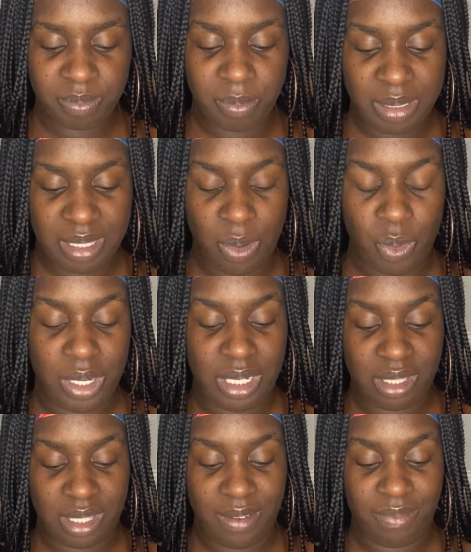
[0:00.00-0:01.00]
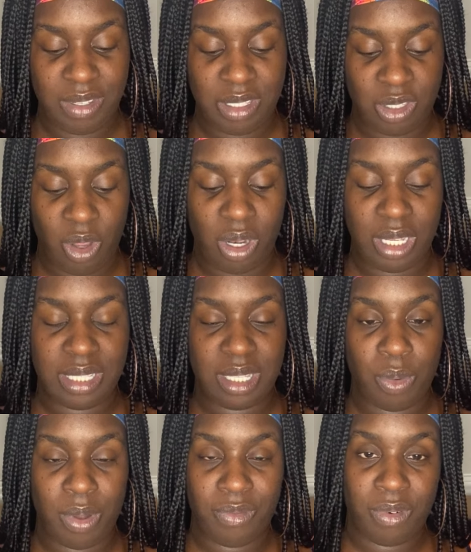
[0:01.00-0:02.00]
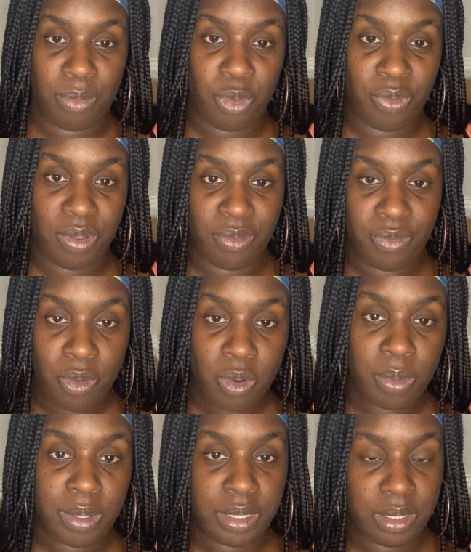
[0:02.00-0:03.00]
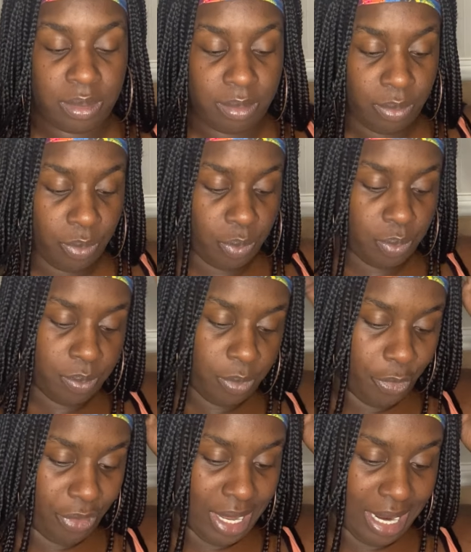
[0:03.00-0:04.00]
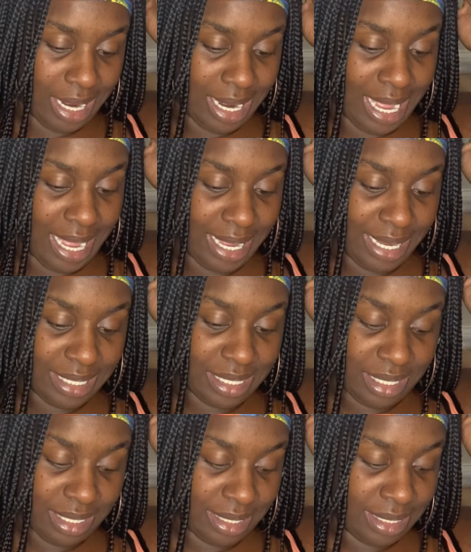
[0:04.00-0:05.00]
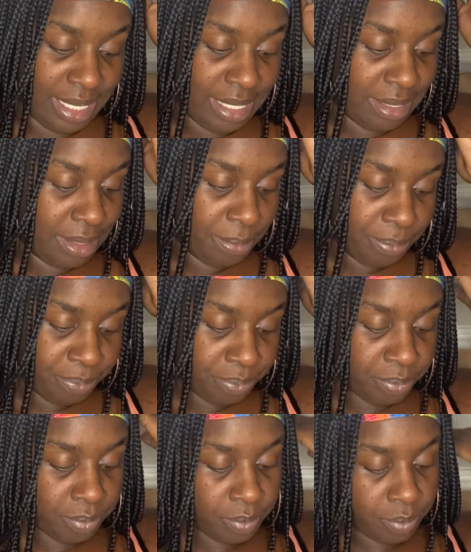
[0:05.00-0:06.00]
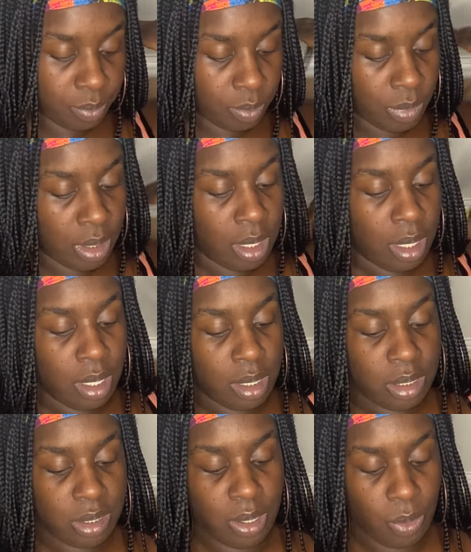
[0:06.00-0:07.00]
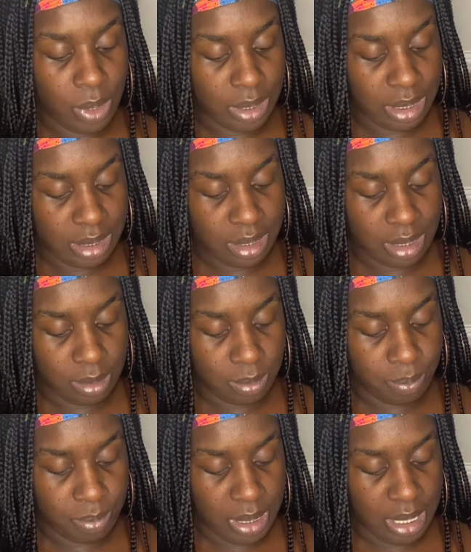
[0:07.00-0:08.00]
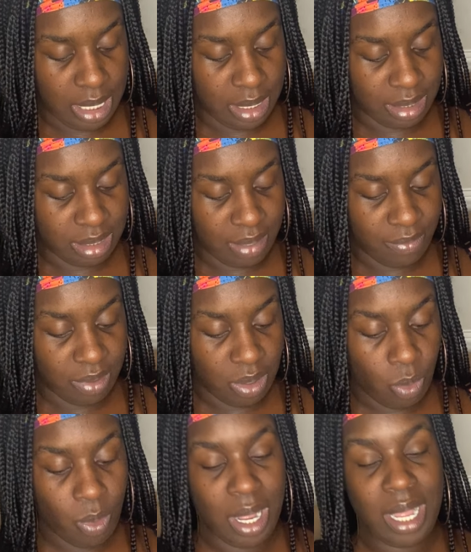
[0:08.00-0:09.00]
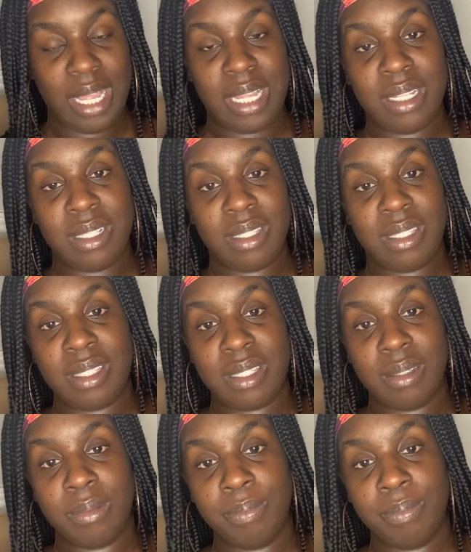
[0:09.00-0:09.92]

But someone is definitely stalling someone from moving forward with a lot of lies and deceit. Someone needs to be in the Seven of Wands